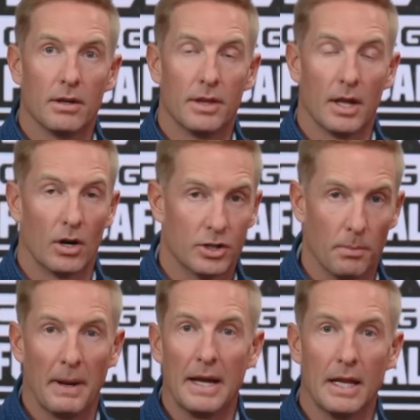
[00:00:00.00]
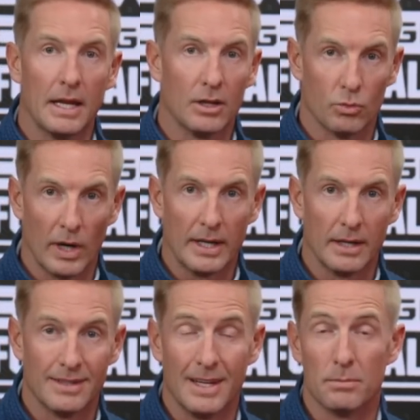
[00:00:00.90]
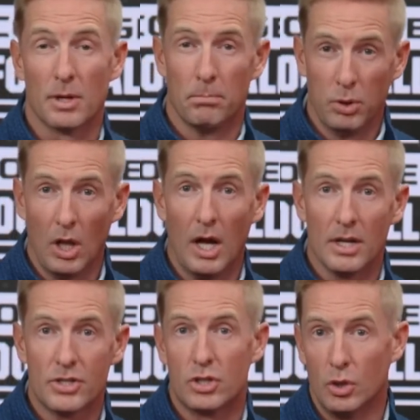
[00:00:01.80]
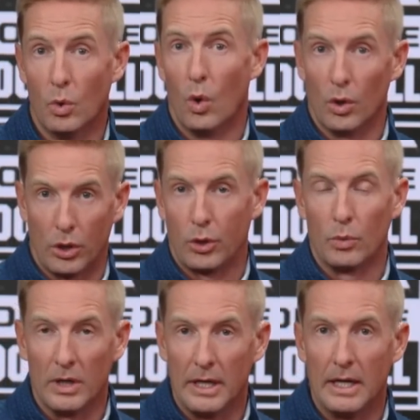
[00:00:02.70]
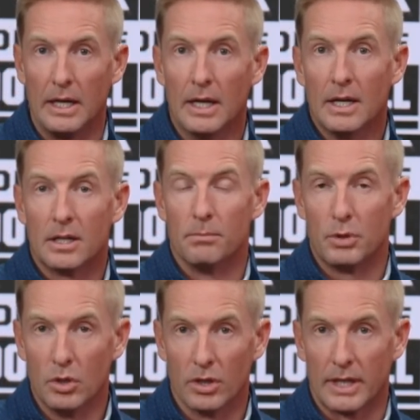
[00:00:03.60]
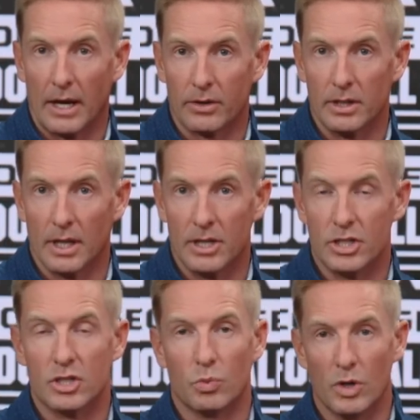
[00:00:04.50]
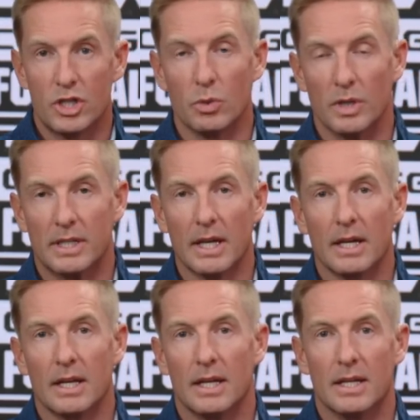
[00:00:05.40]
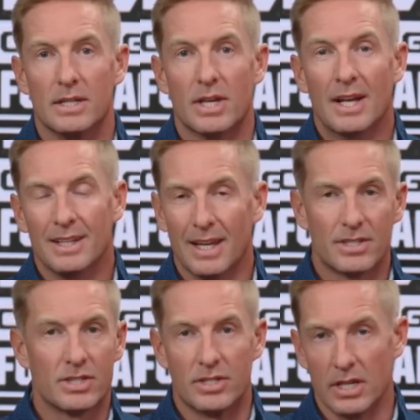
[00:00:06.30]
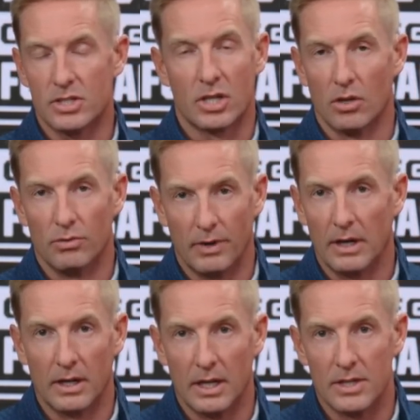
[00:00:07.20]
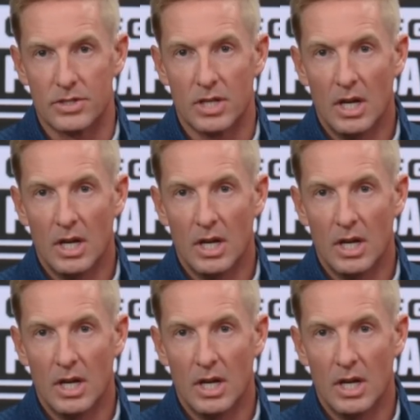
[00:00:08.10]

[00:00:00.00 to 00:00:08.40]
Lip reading: are debating and ranking teams, plus two or three computer calculations, what you would get is less statistical variance